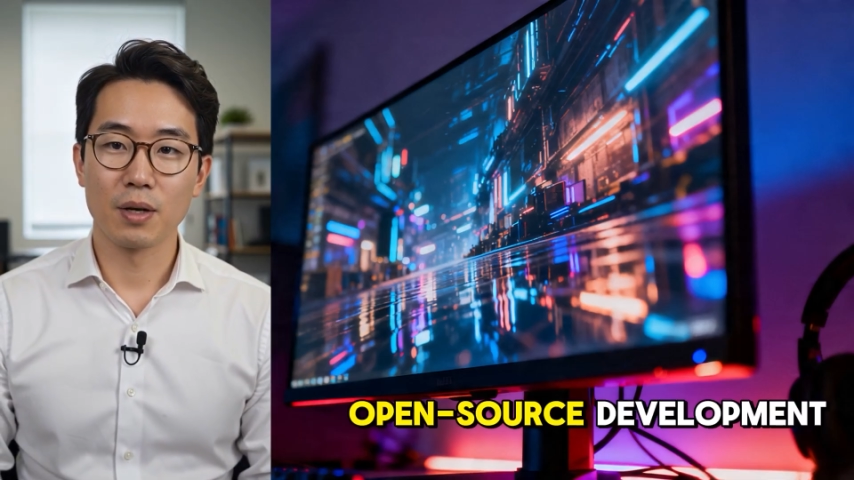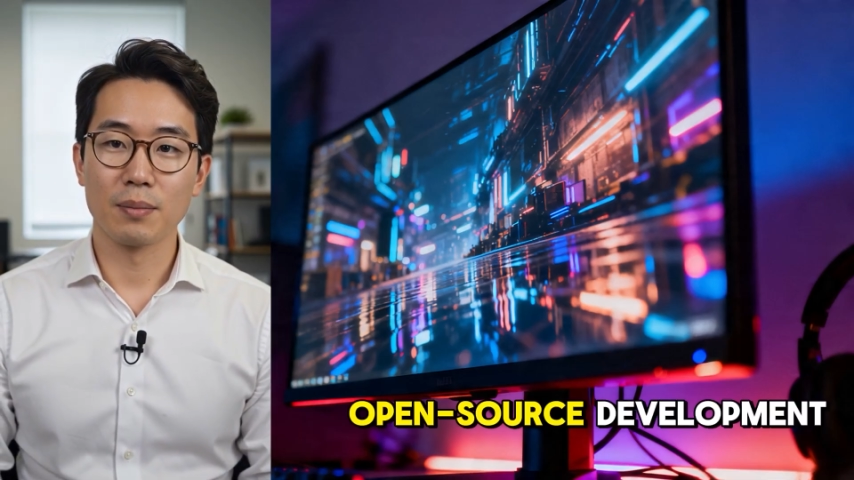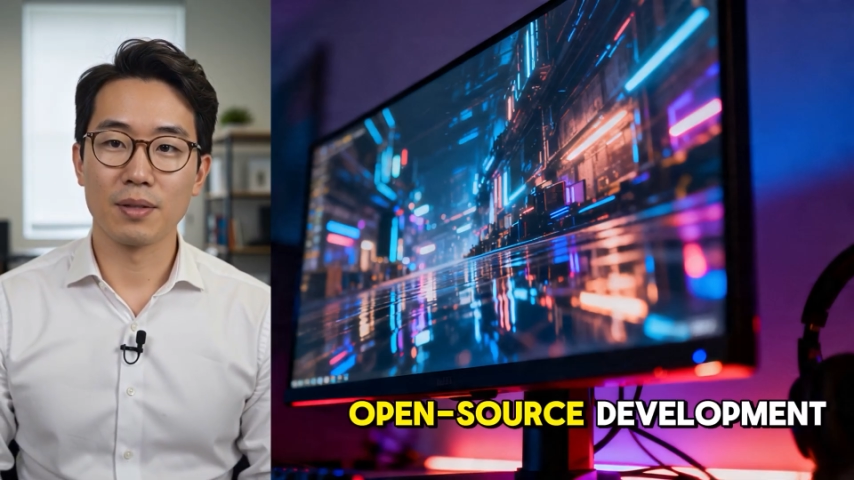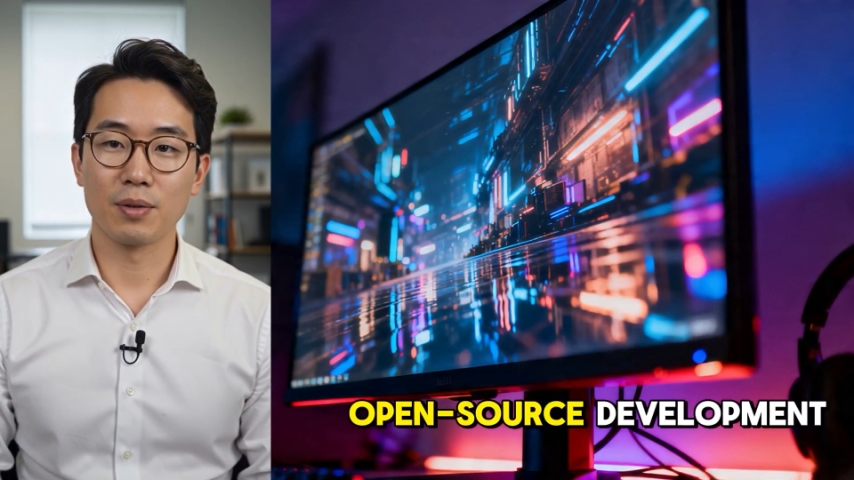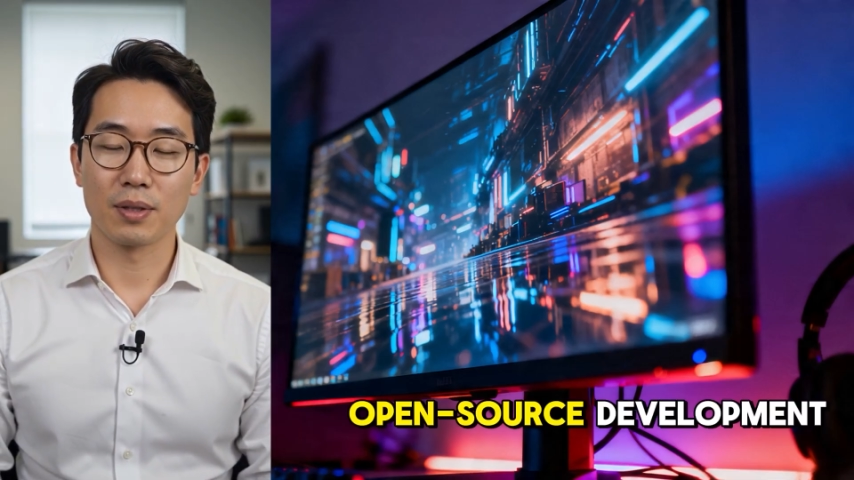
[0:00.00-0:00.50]

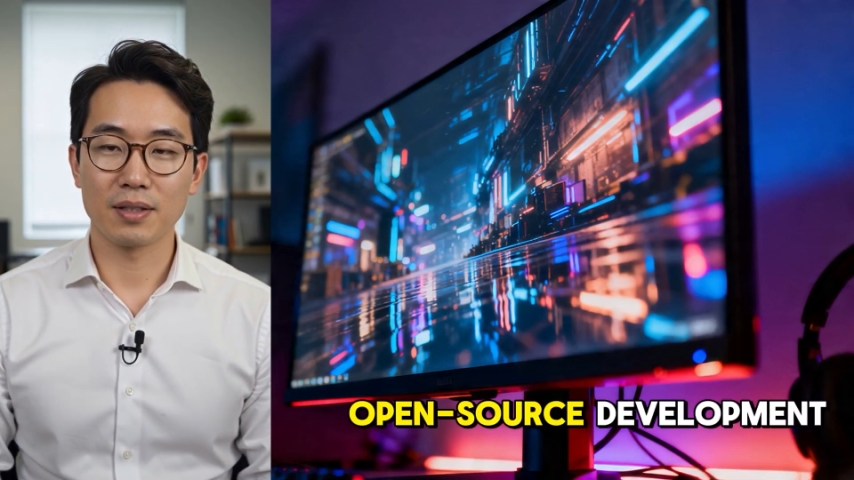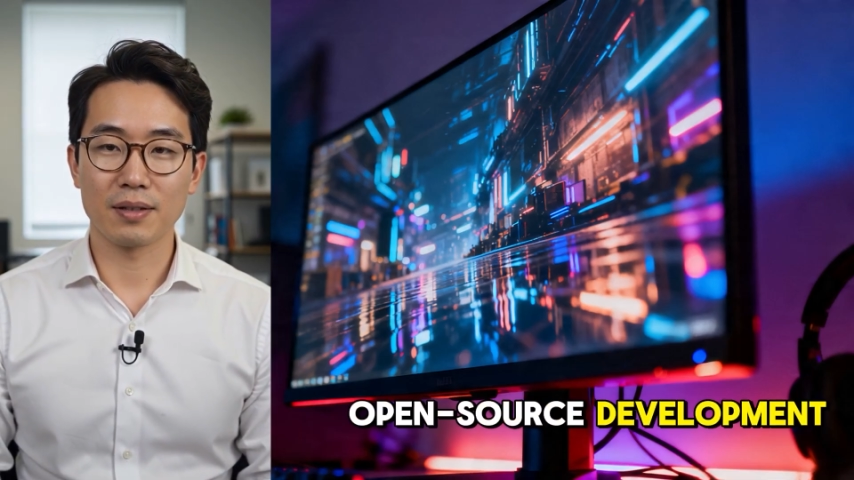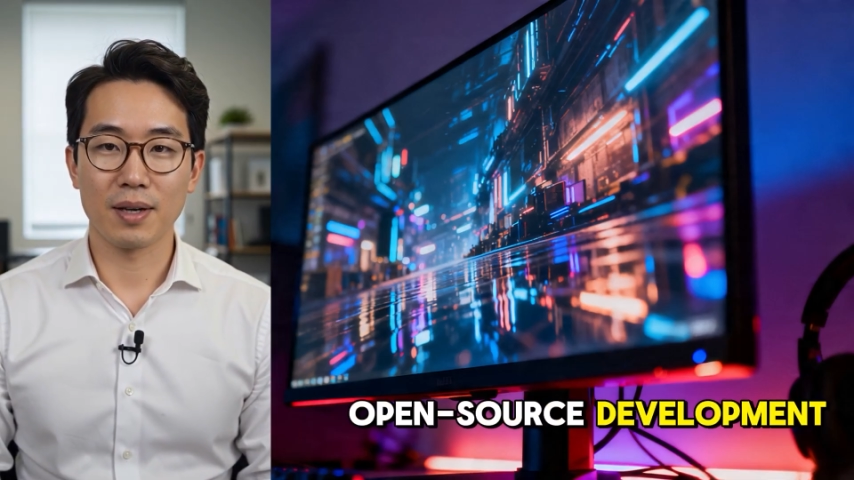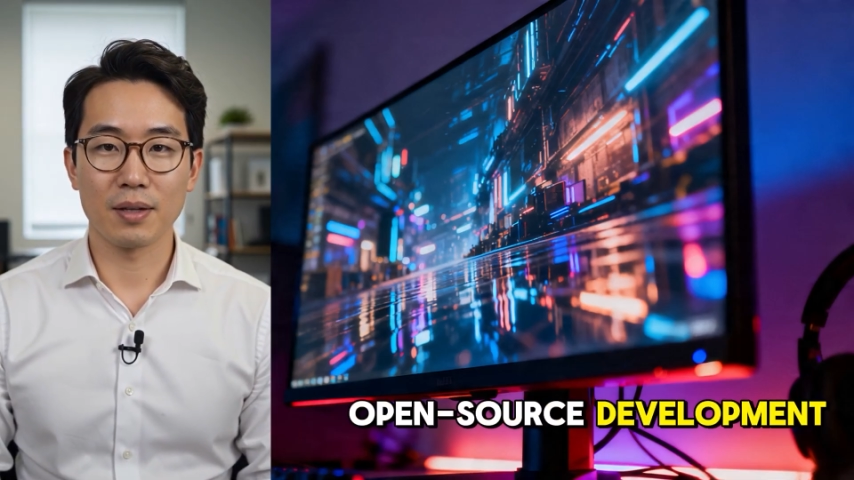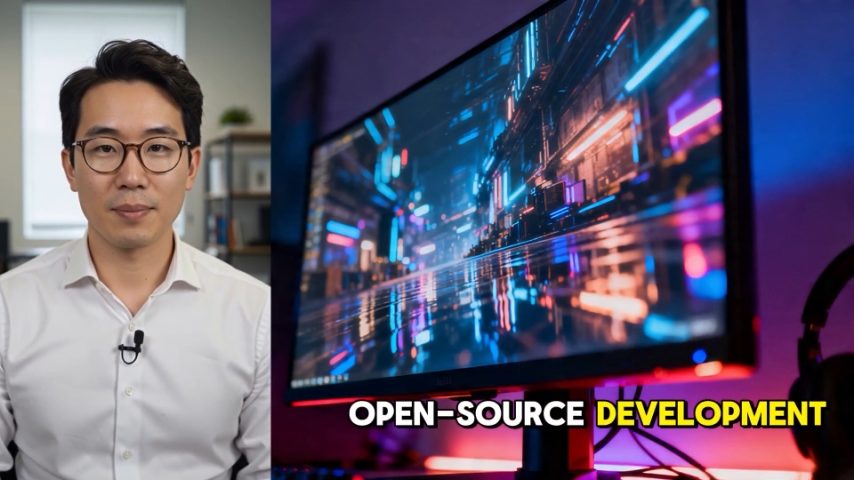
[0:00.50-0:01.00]
open source
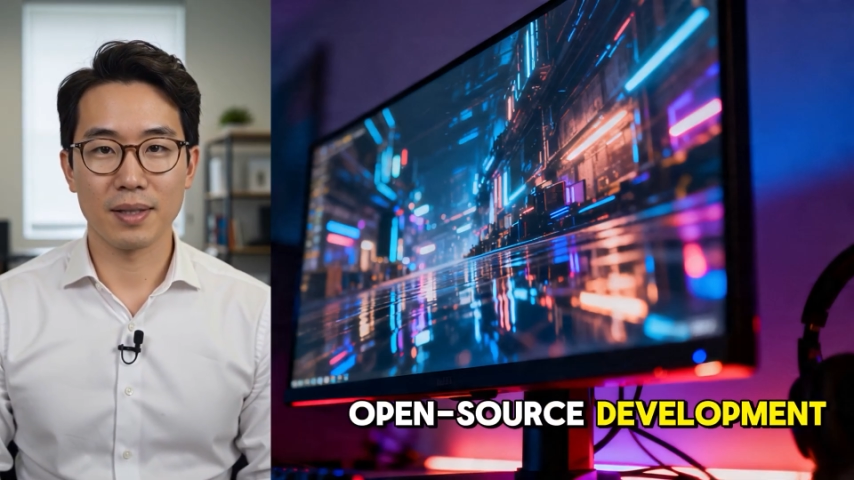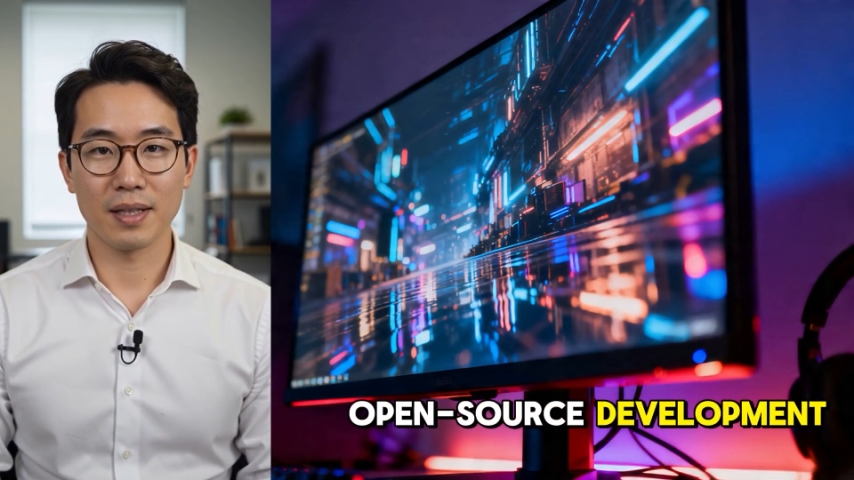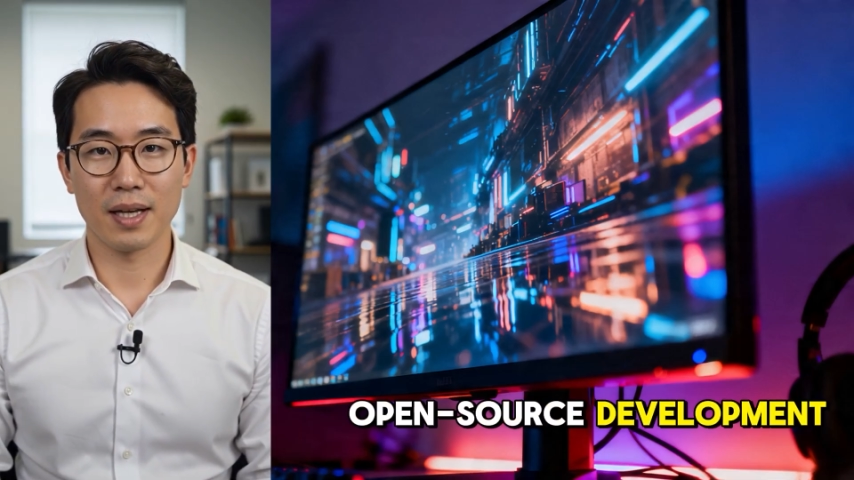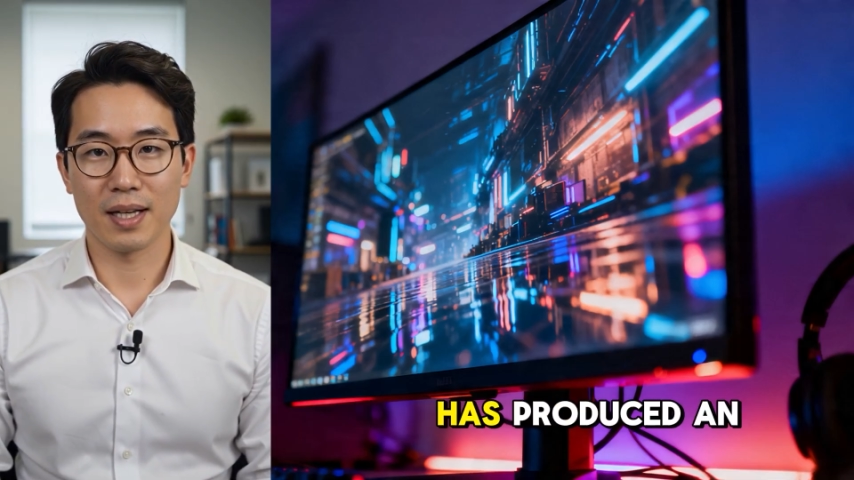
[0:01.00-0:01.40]
development